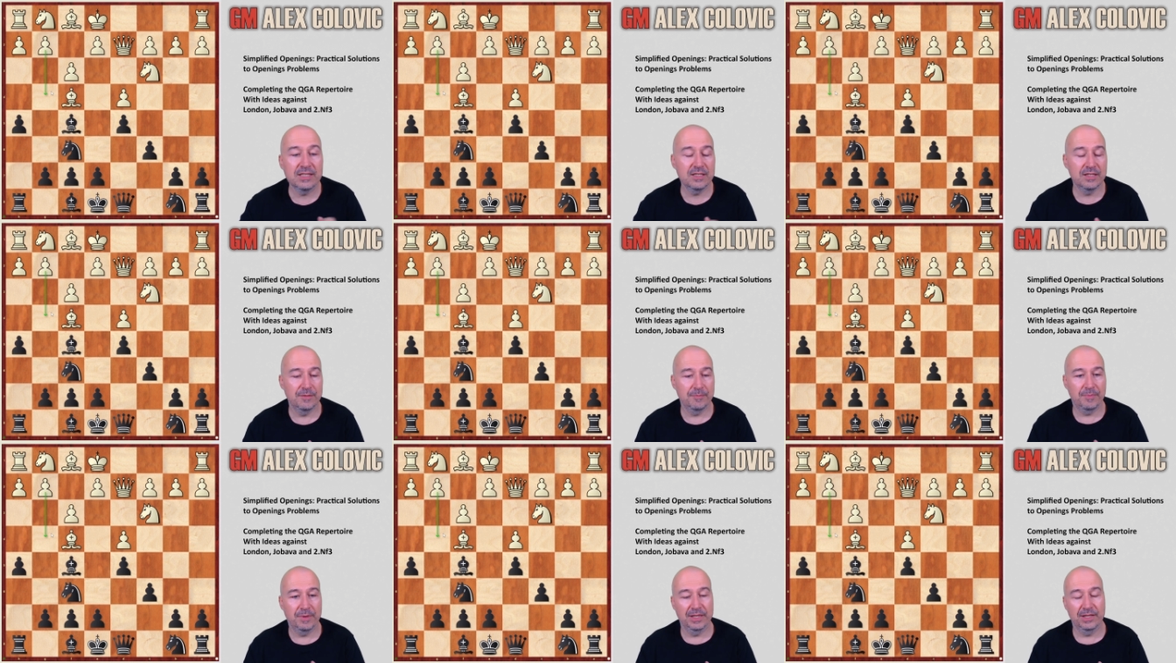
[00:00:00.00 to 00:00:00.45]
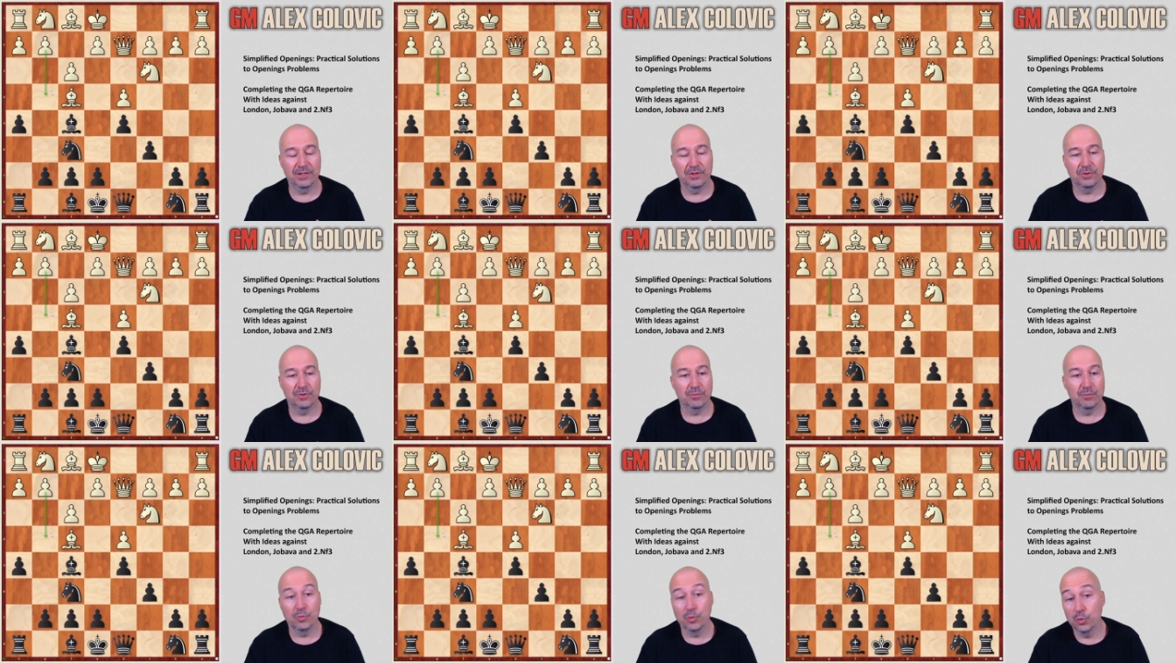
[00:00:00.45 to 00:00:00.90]
depending
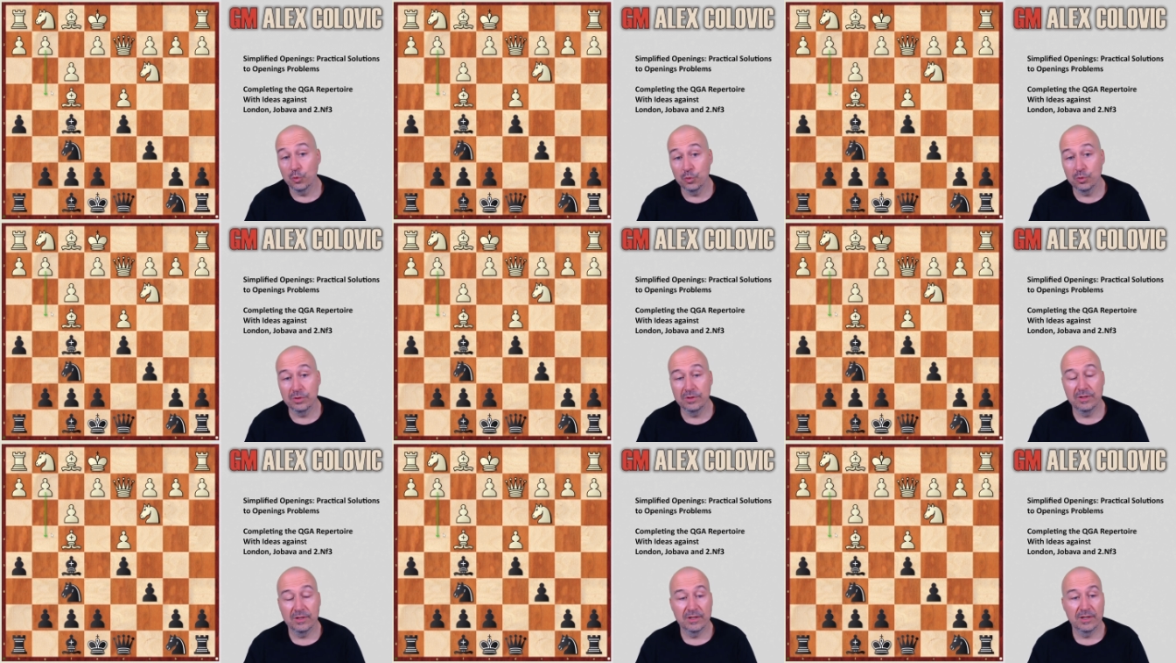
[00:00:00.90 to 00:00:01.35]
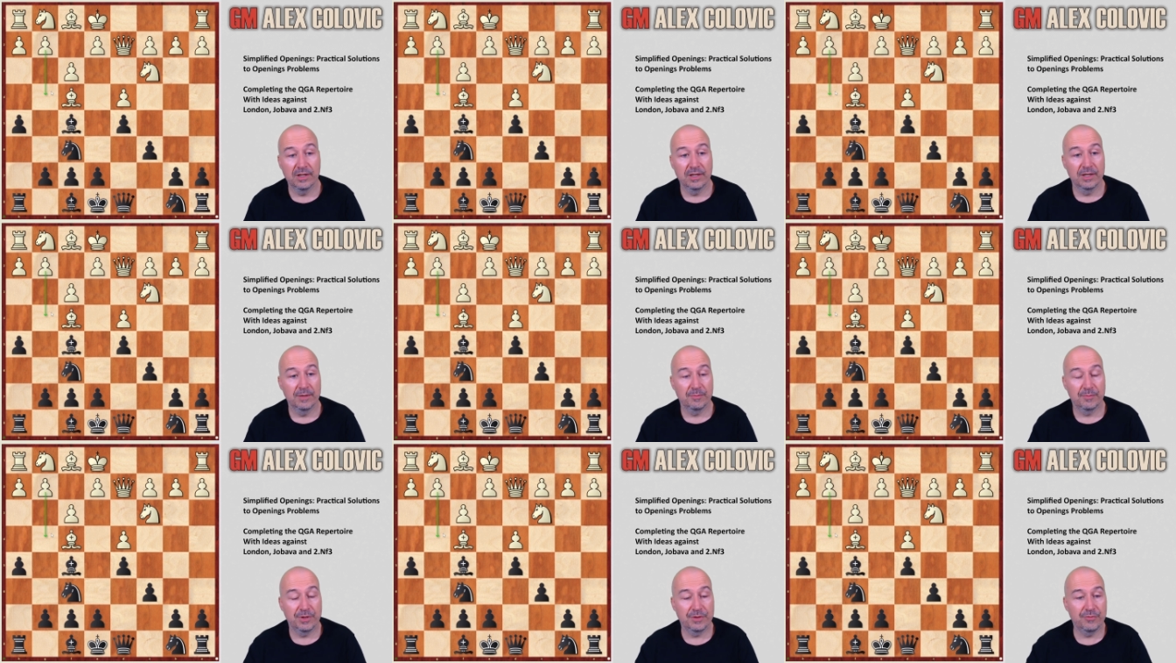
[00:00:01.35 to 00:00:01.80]
on mood,
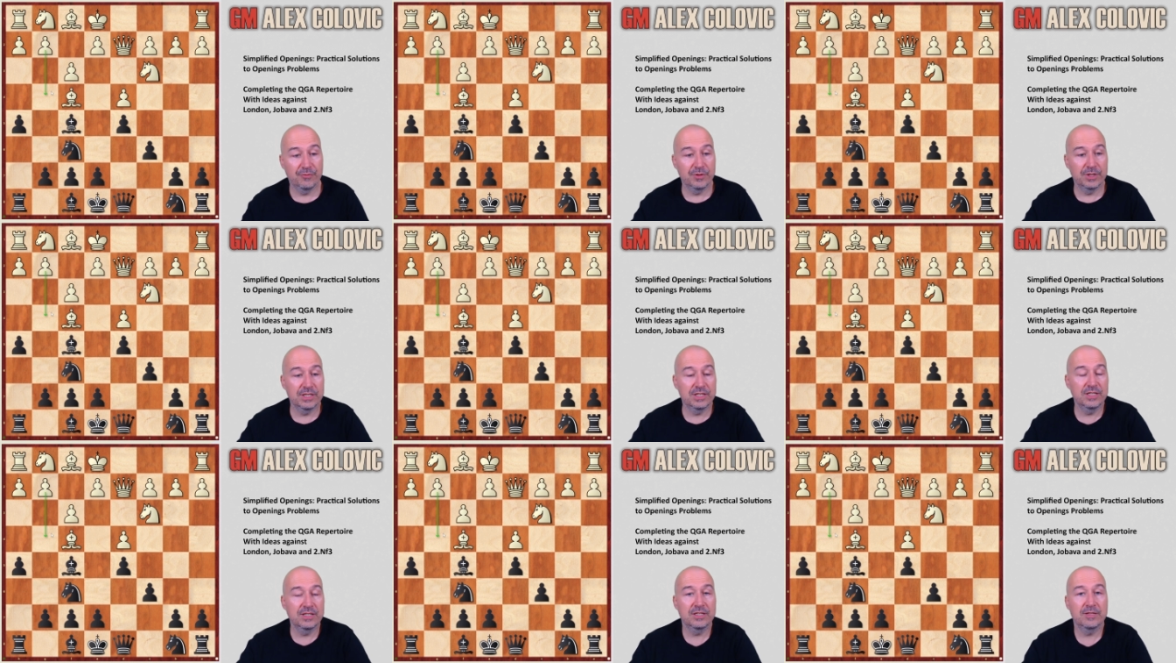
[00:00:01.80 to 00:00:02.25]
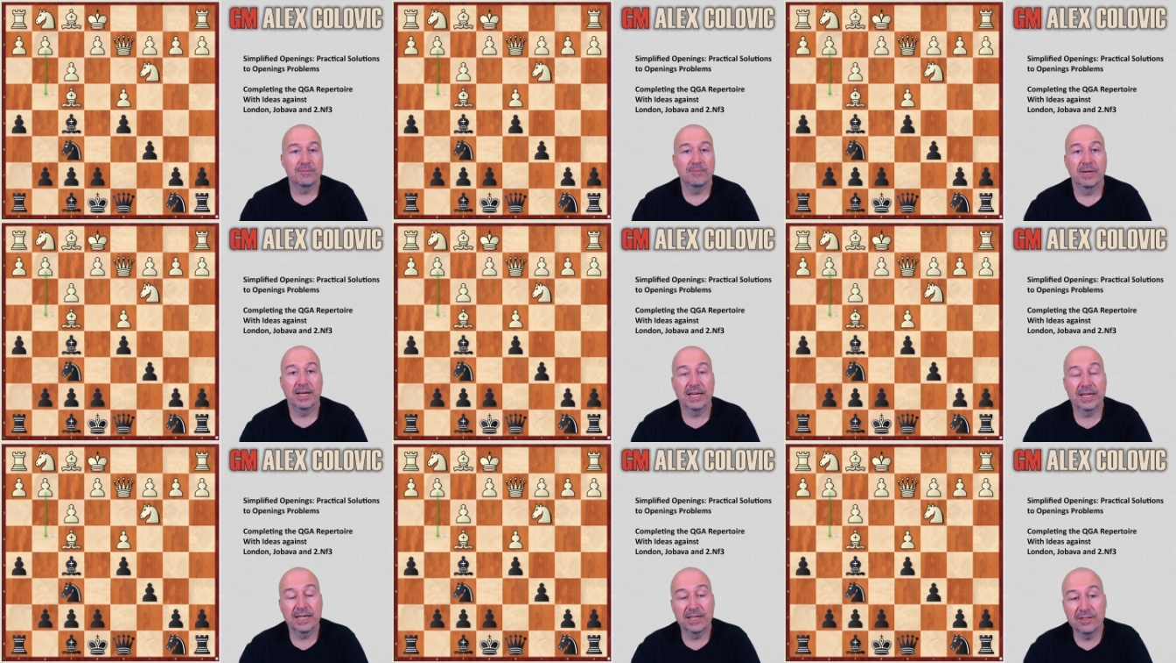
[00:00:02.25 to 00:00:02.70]
preferences,
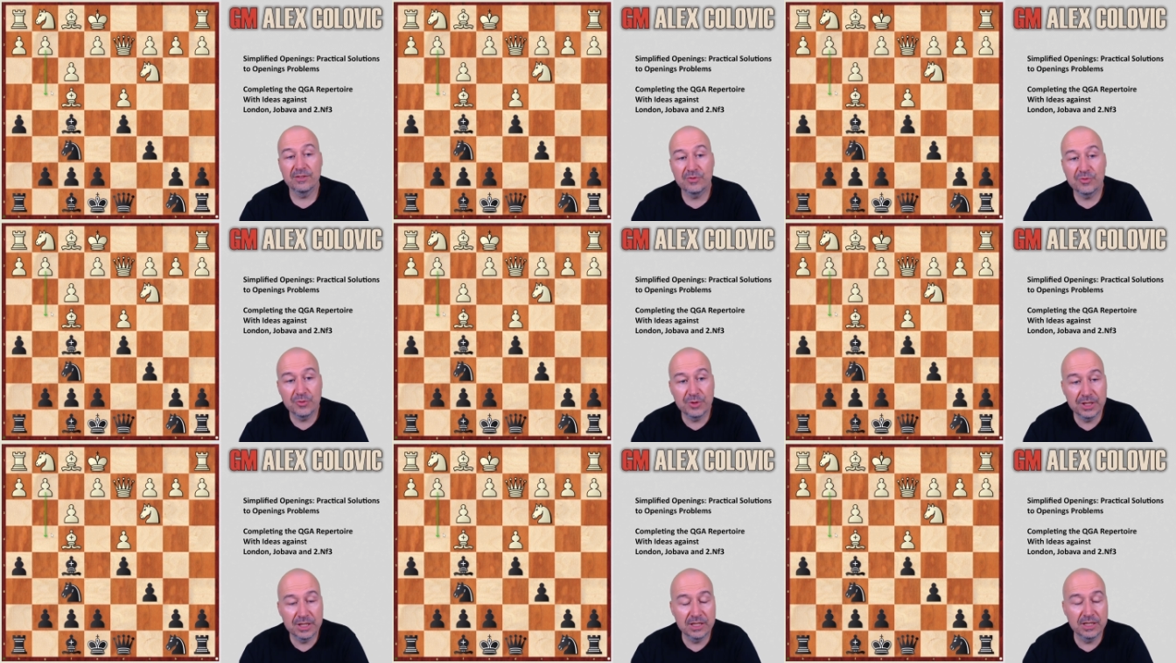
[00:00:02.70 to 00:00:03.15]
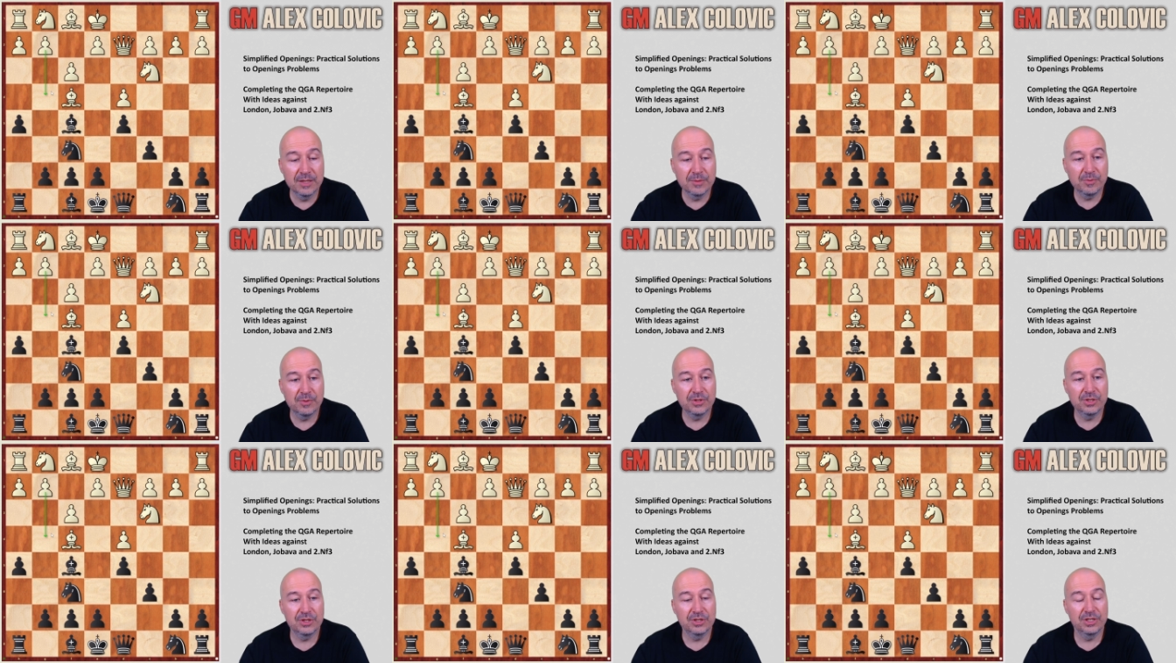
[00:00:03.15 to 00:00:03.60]
black can treat the
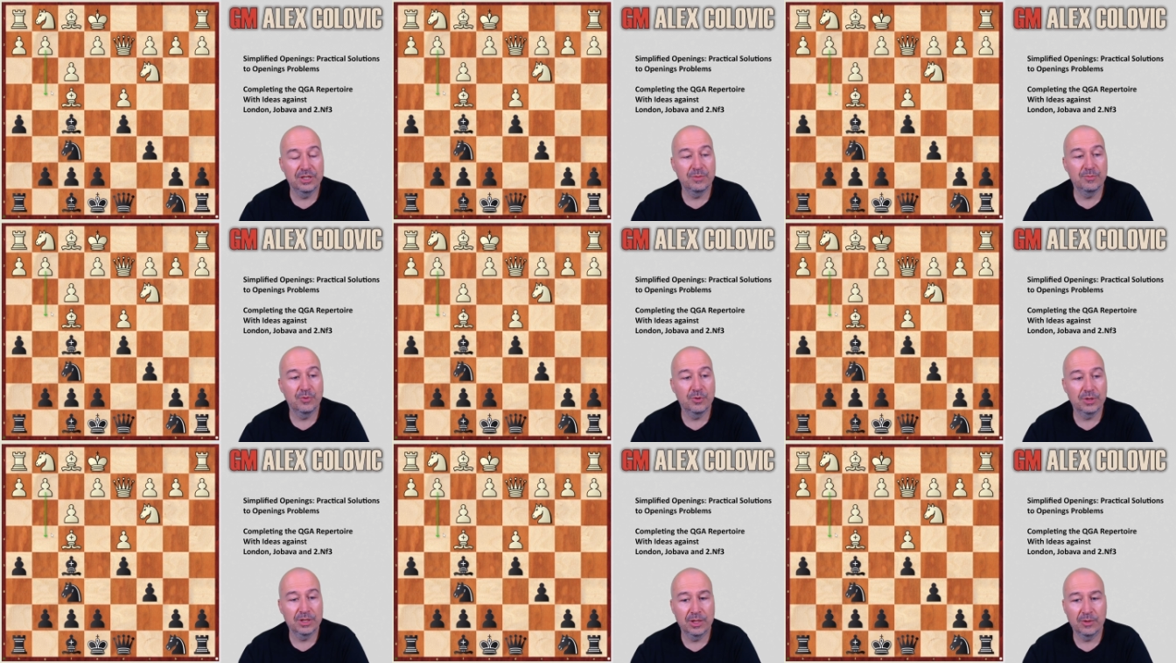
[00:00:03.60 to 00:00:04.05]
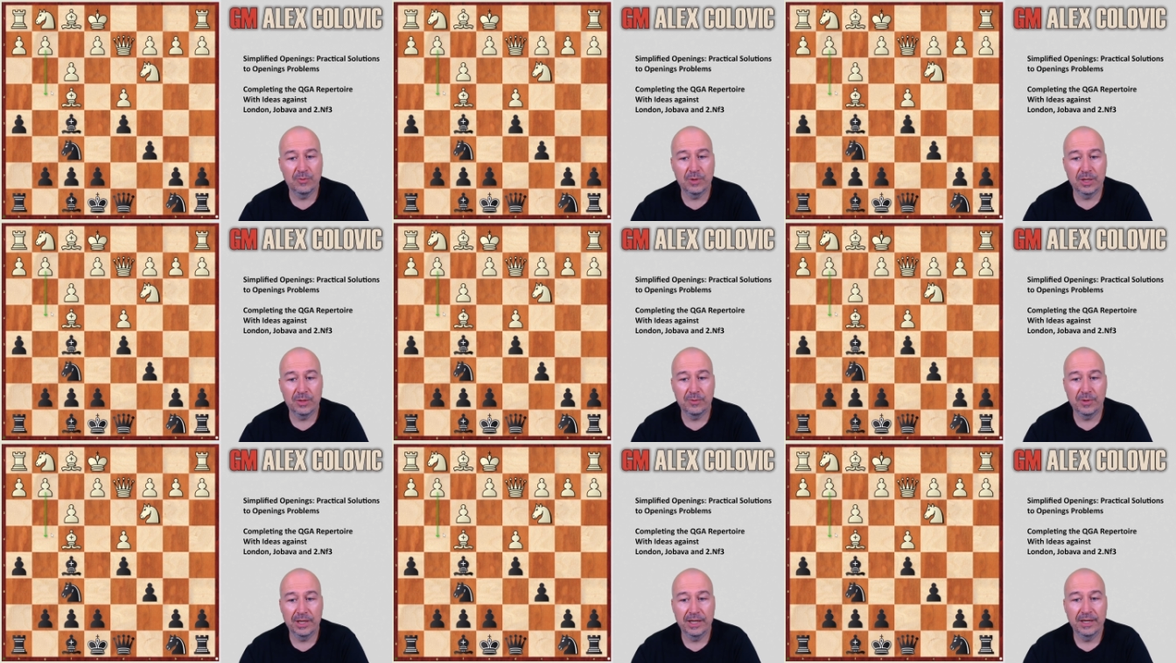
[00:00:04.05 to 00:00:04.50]
position in more than
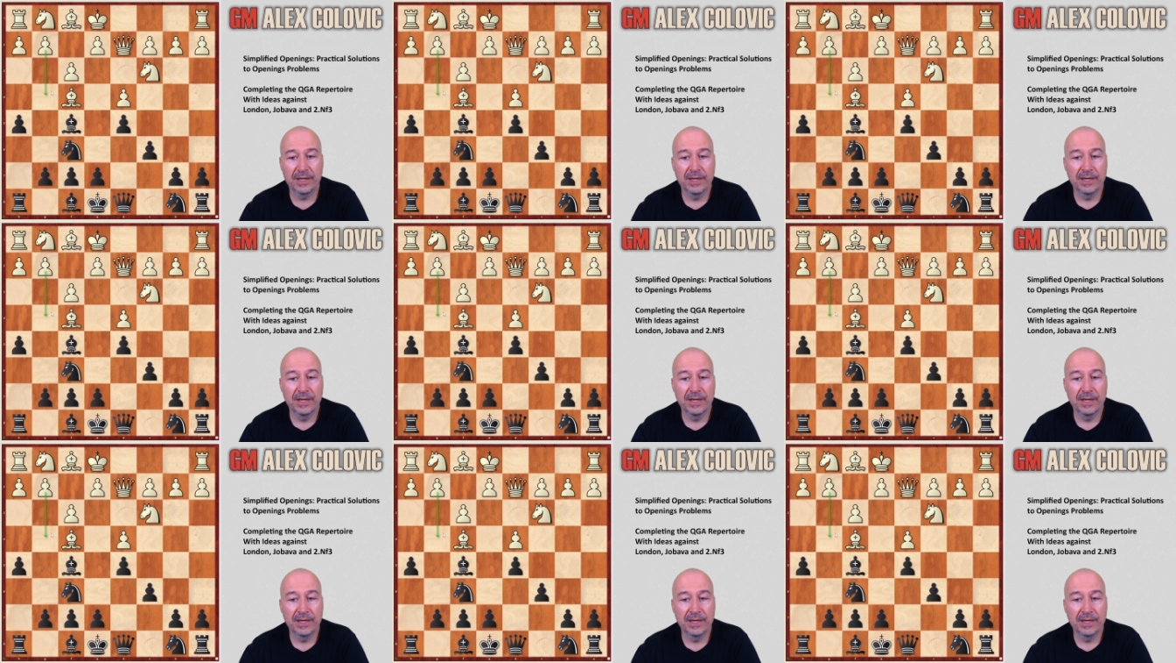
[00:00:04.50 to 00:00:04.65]
one way.